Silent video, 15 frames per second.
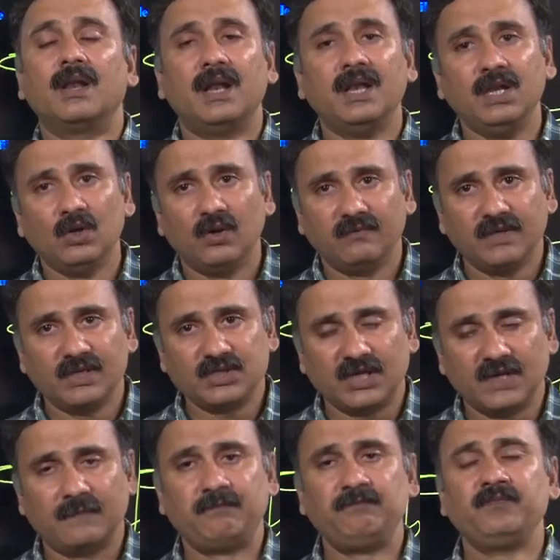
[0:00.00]
running of the
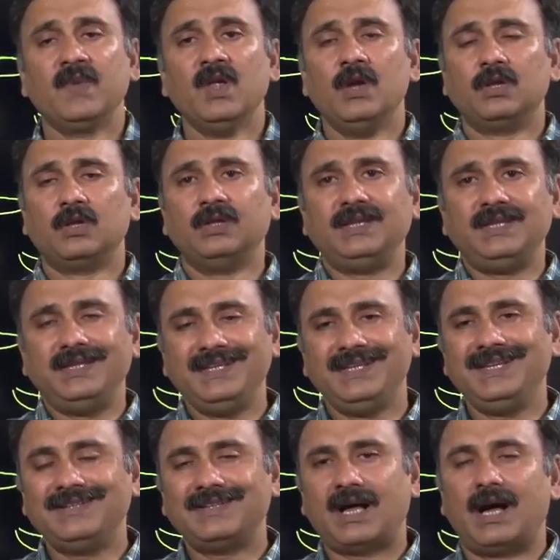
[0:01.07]
gel. So
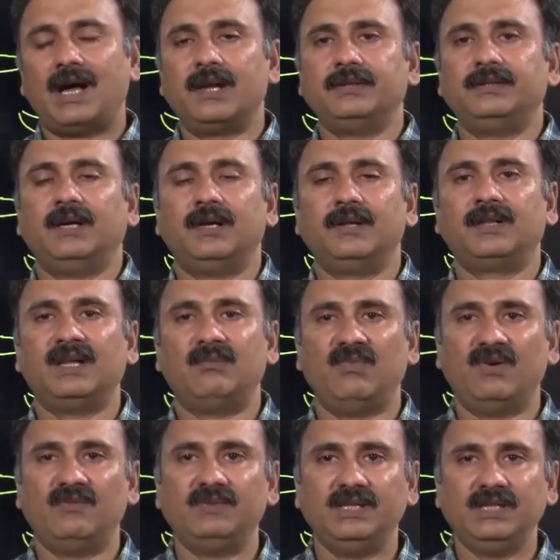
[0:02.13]
these are the
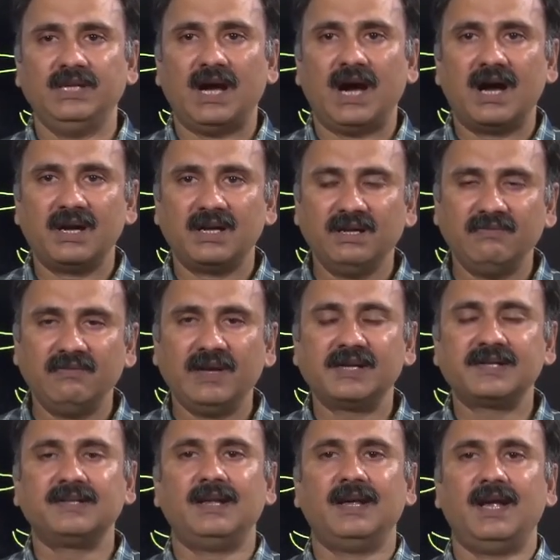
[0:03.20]
some of the
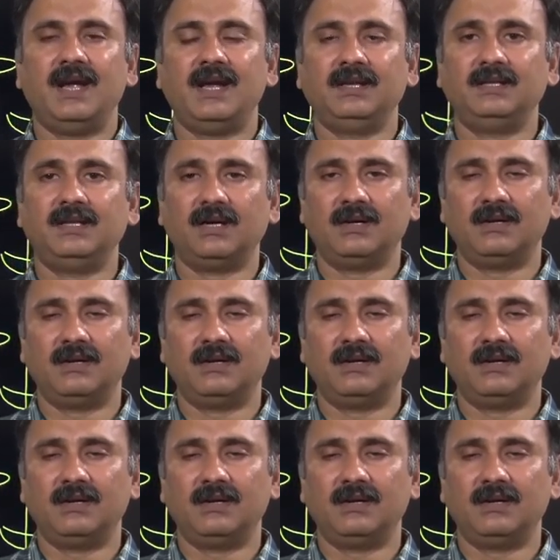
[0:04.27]
artifacts and